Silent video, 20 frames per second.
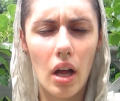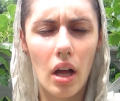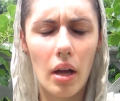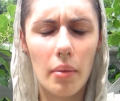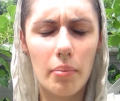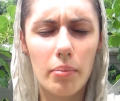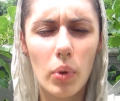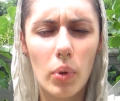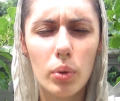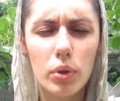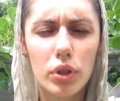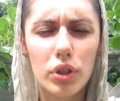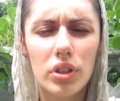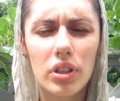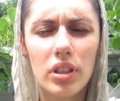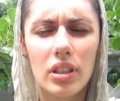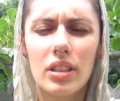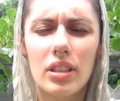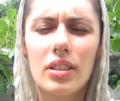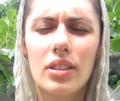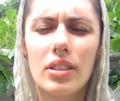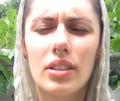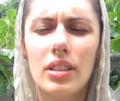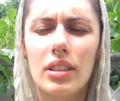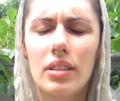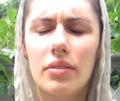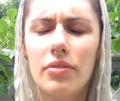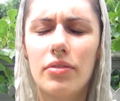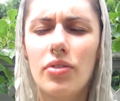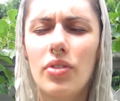
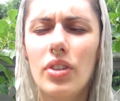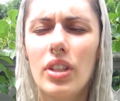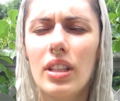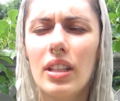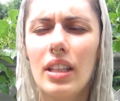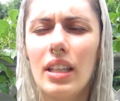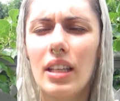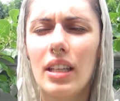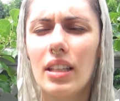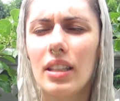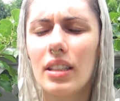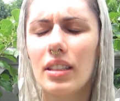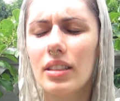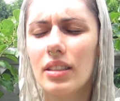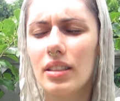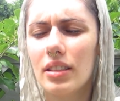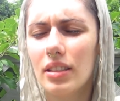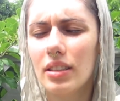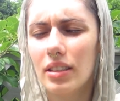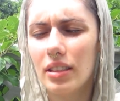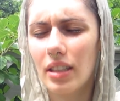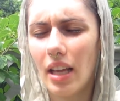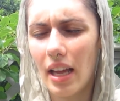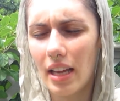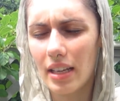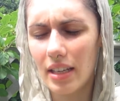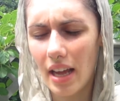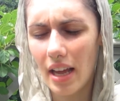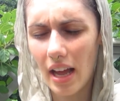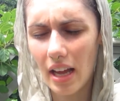emotions, feelings,
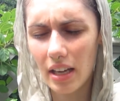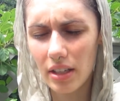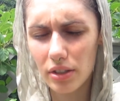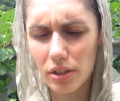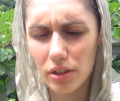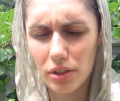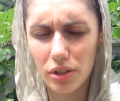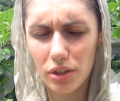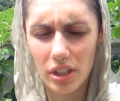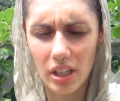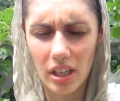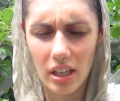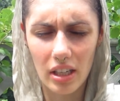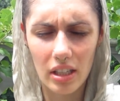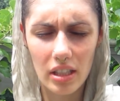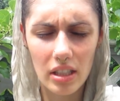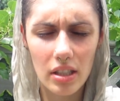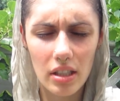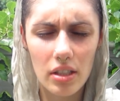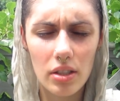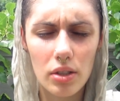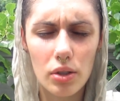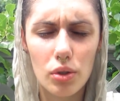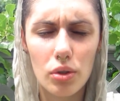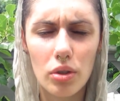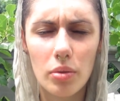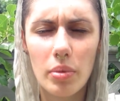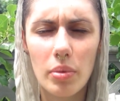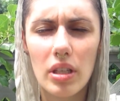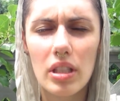and energies
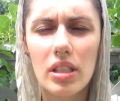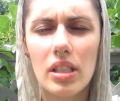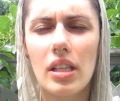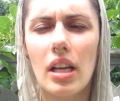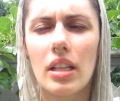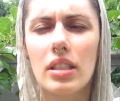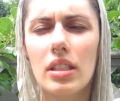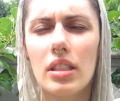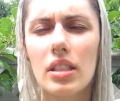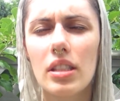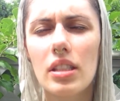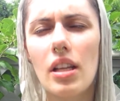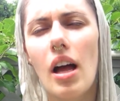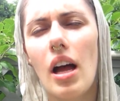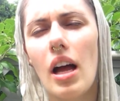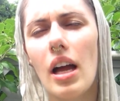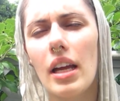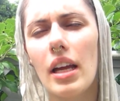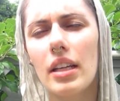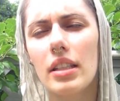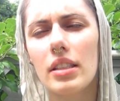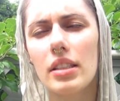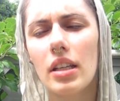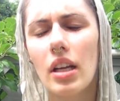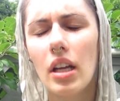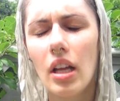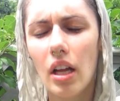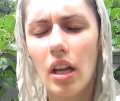should be set aside